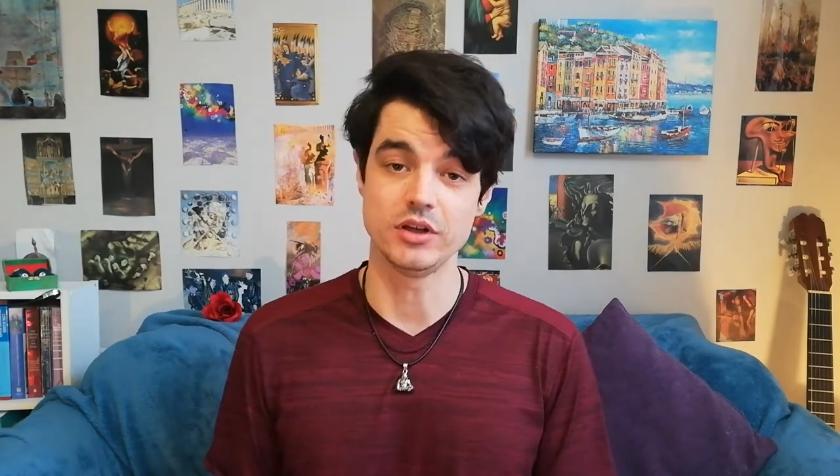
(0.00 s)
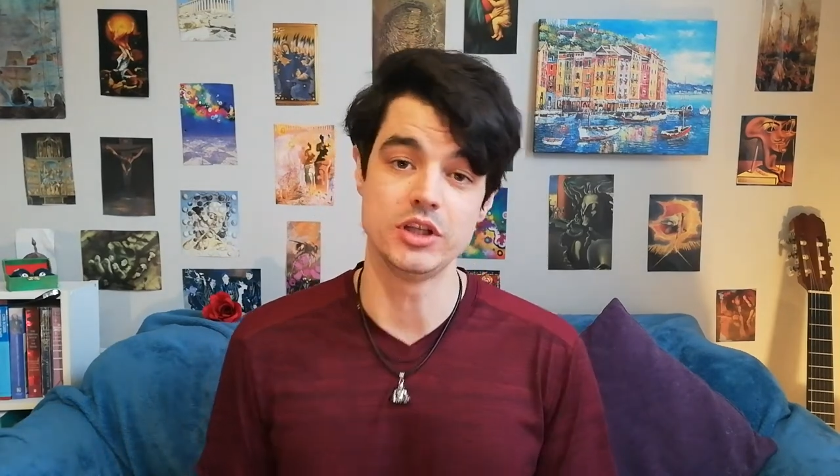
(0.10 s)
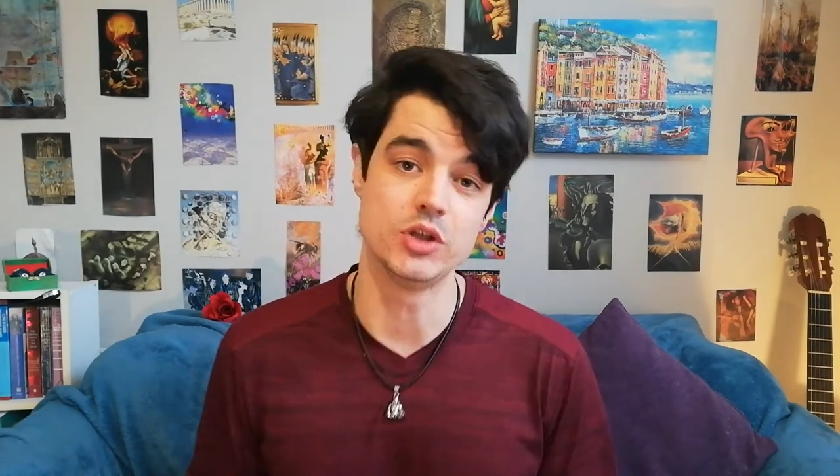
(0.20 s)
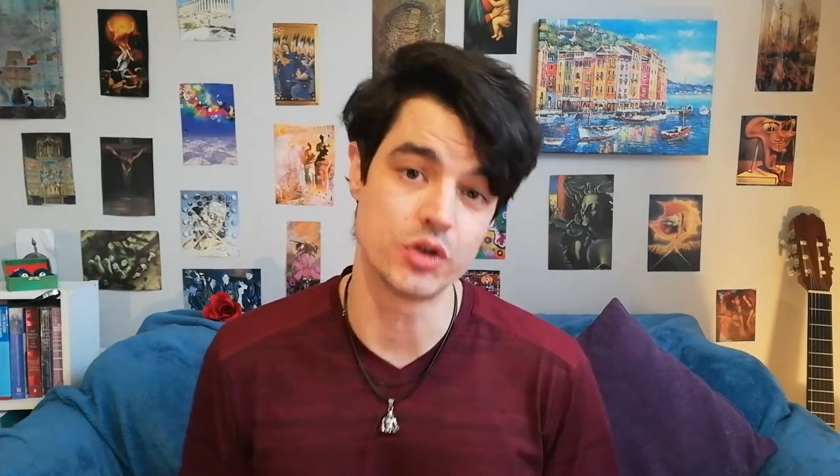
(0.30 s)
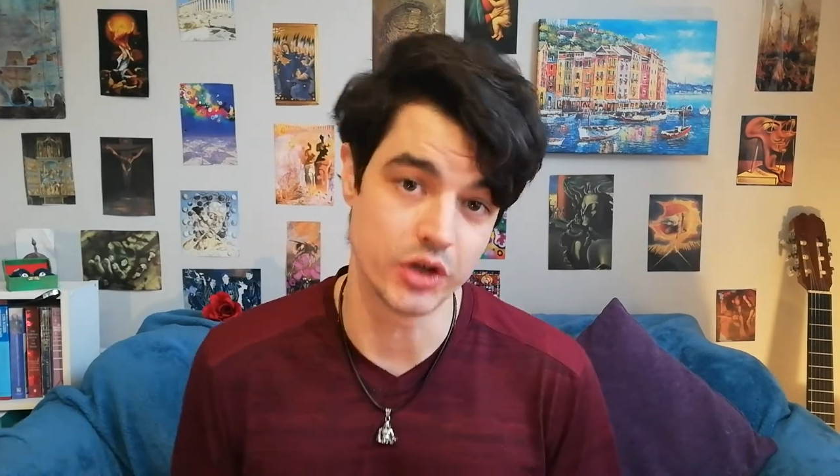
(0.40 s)

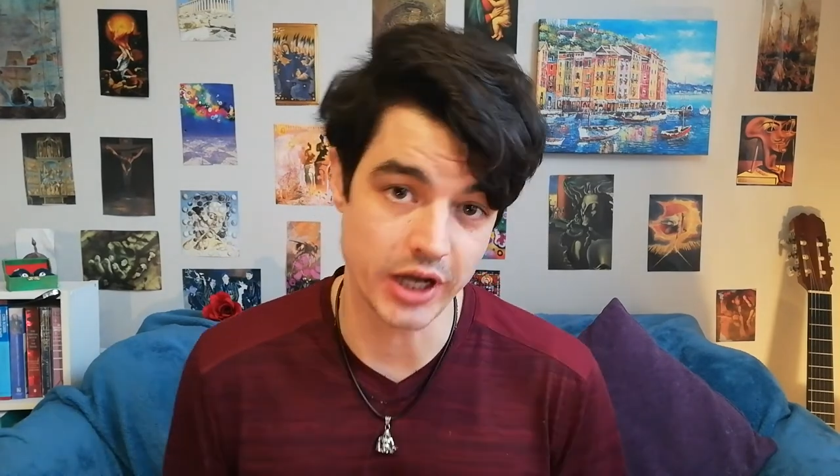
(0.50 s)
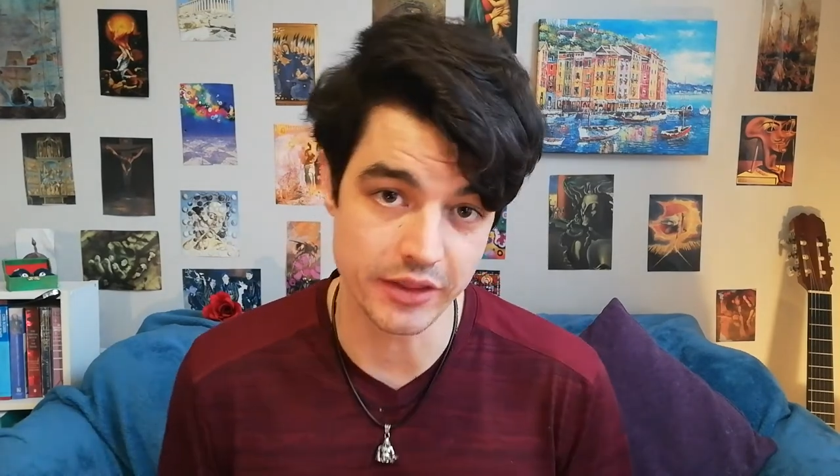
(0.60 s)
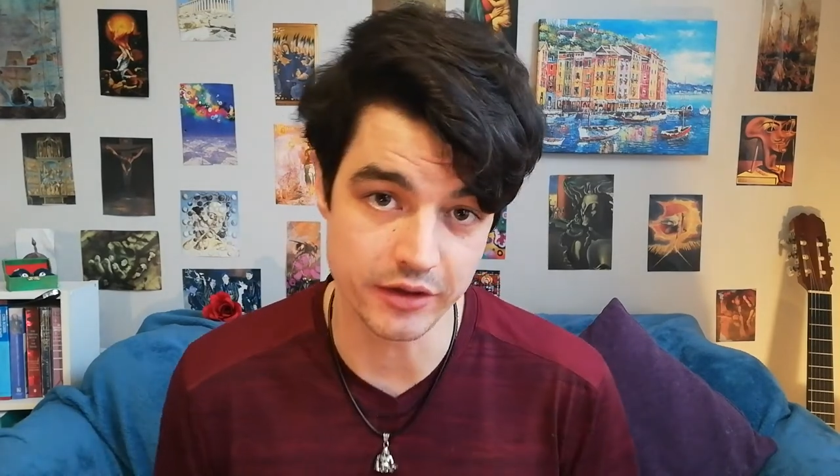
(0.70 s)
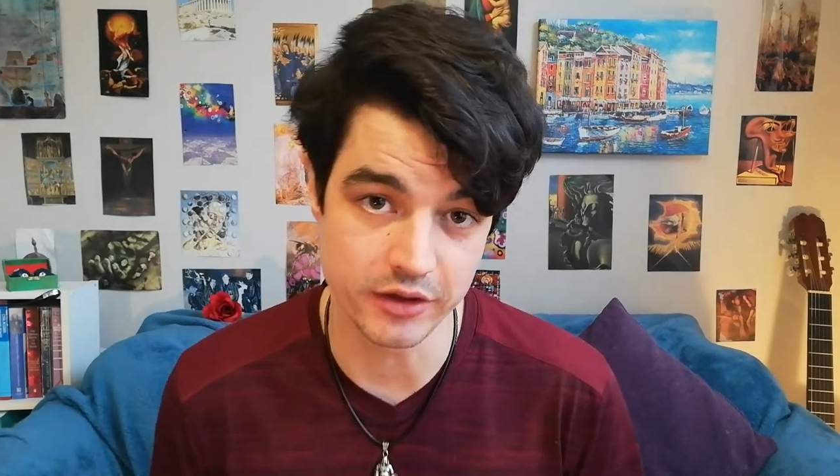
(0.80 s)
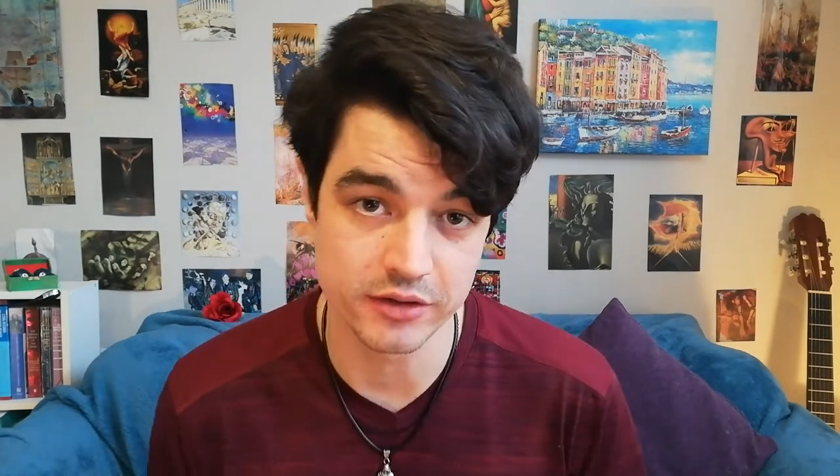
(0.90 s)
You could
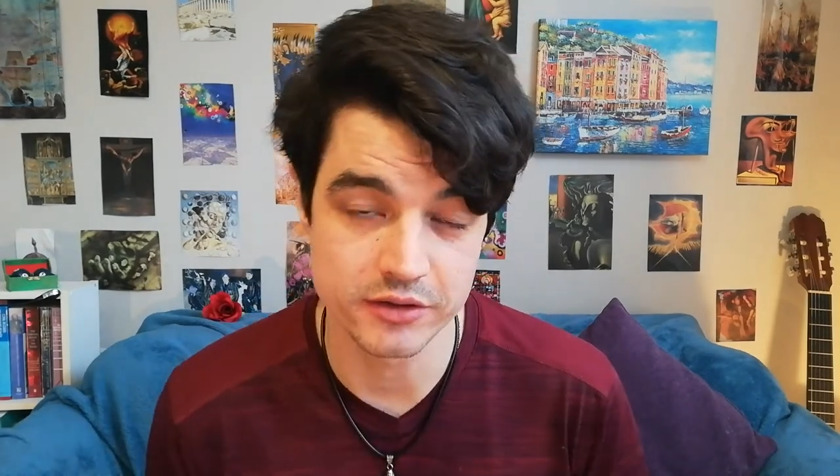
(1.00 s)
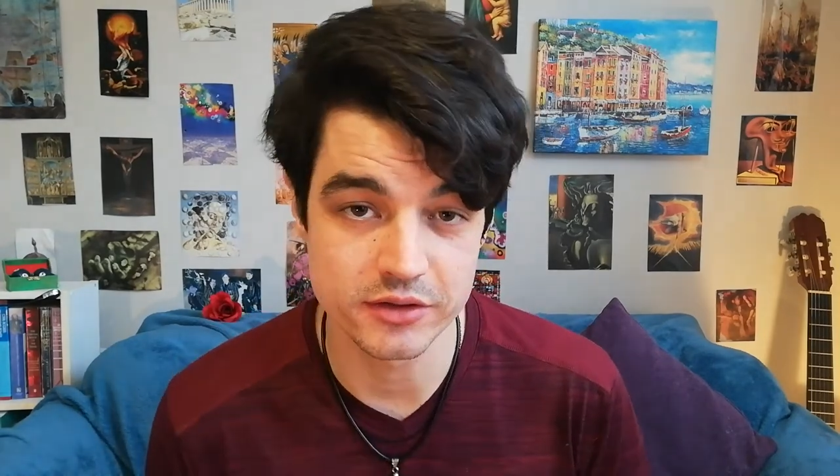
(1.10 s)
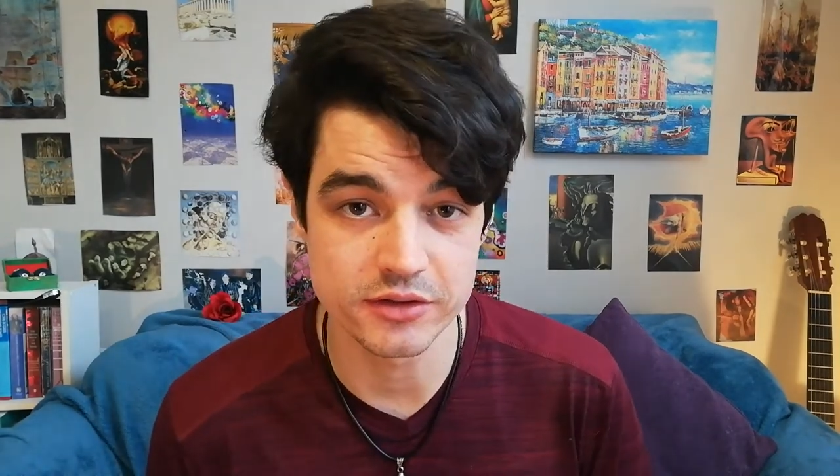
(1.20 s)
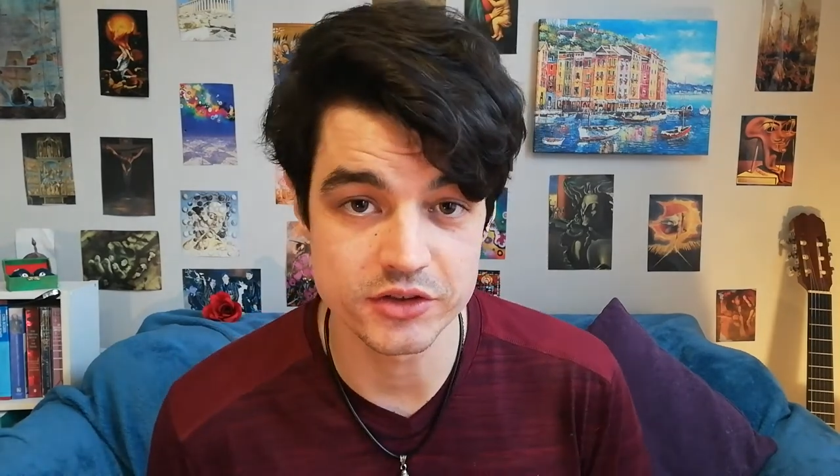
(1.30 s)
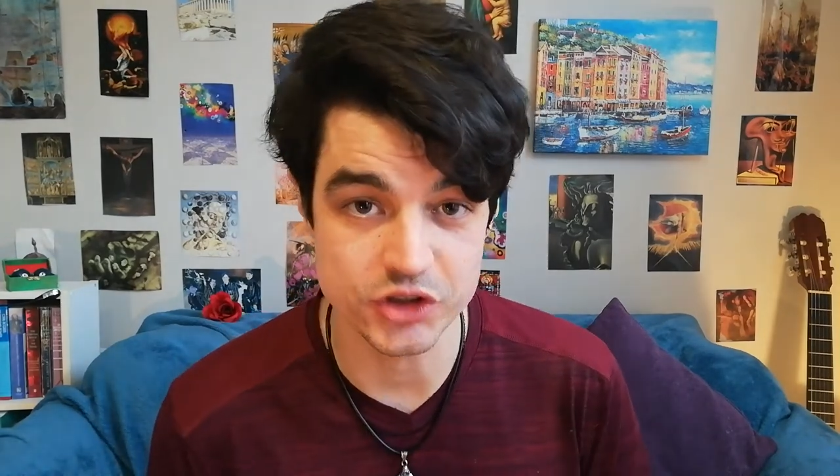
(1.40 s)
either,
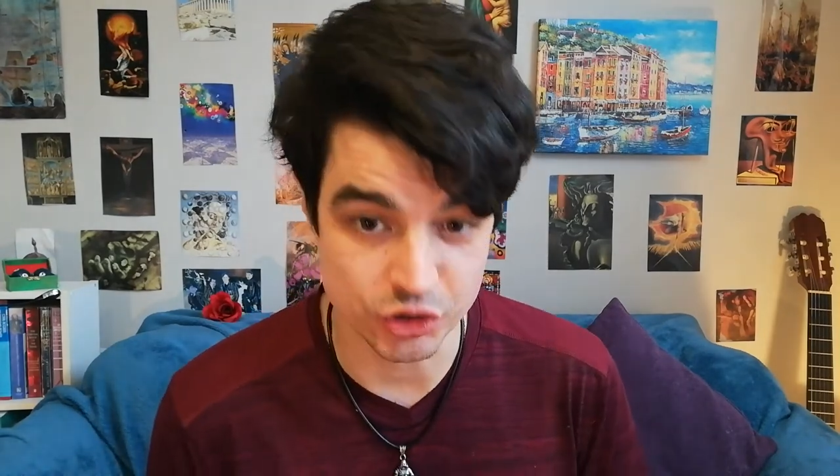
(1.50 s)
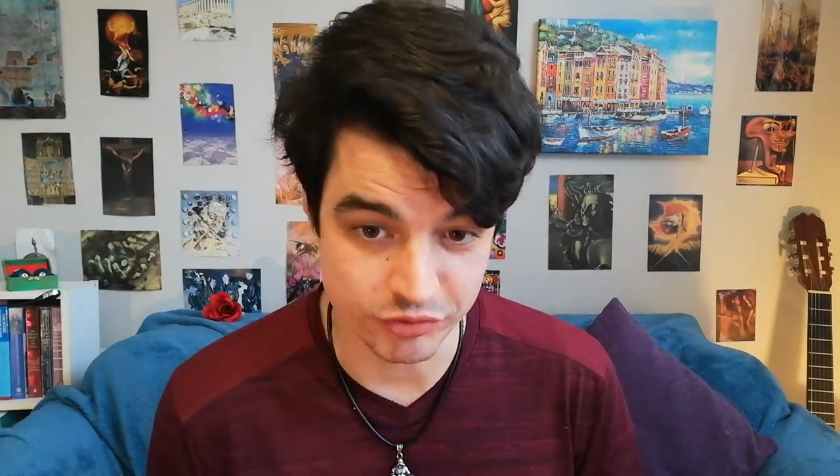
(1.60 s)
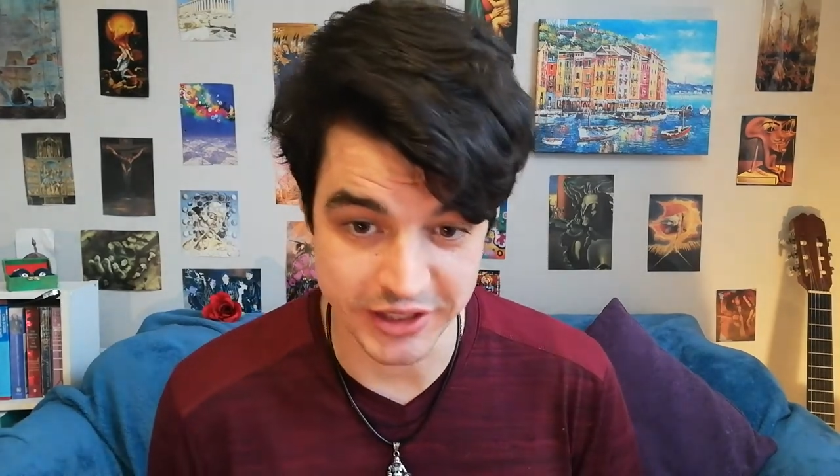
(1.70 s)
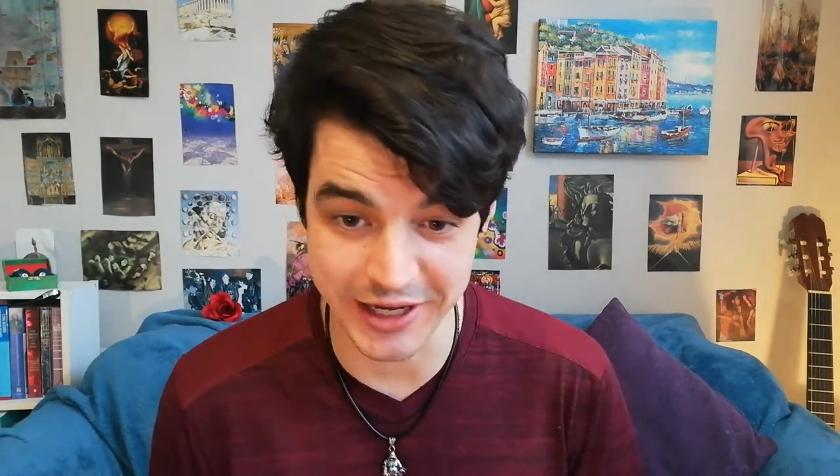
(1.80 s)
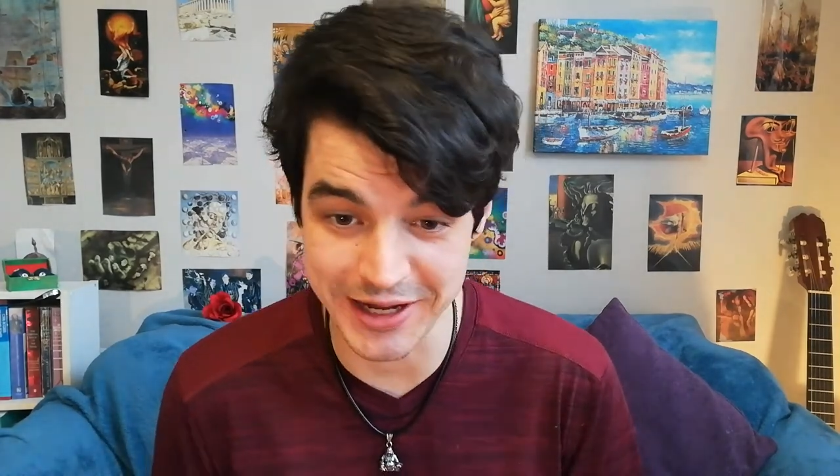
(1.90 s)
just to
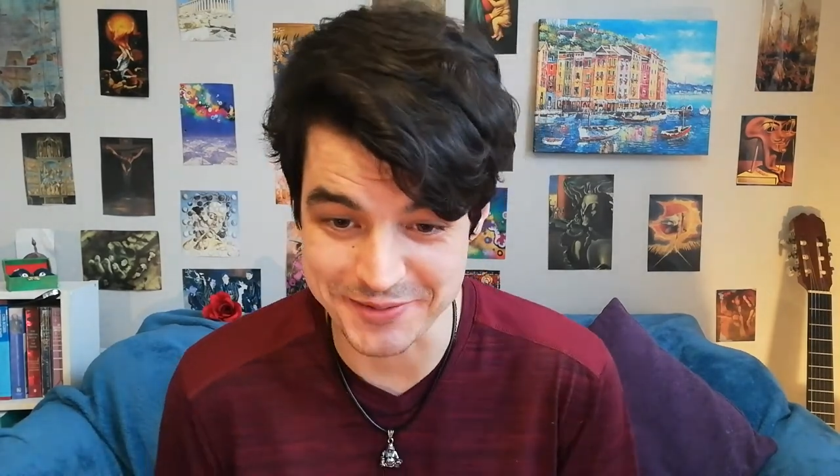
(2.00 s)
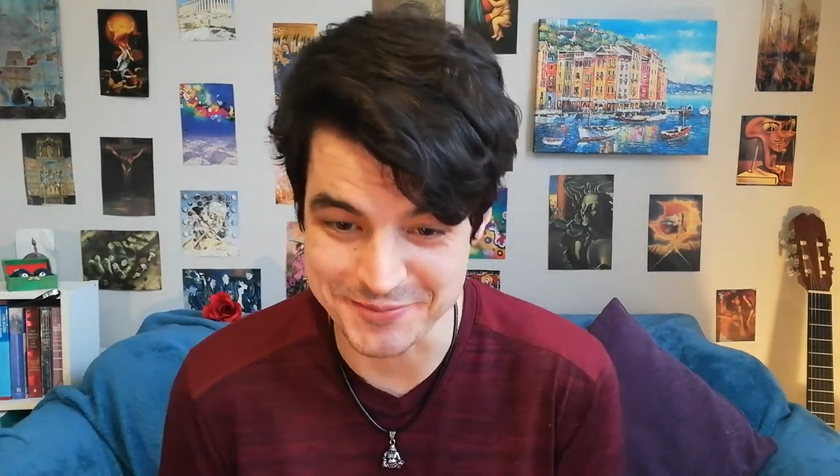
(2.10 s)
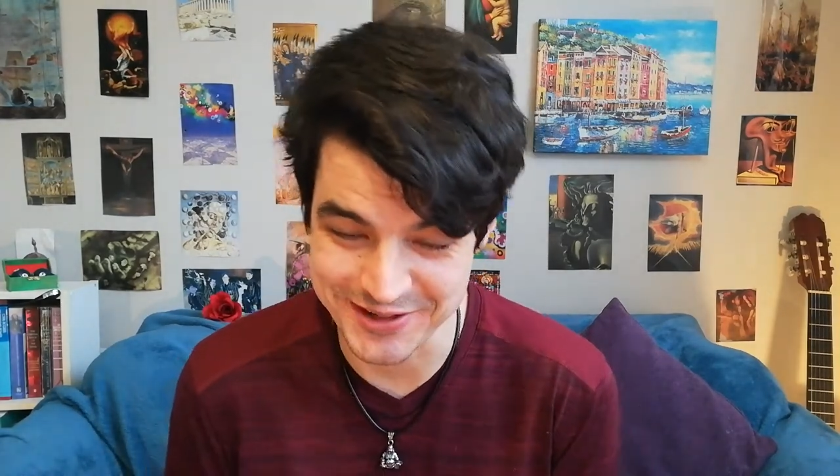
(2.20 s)
recap,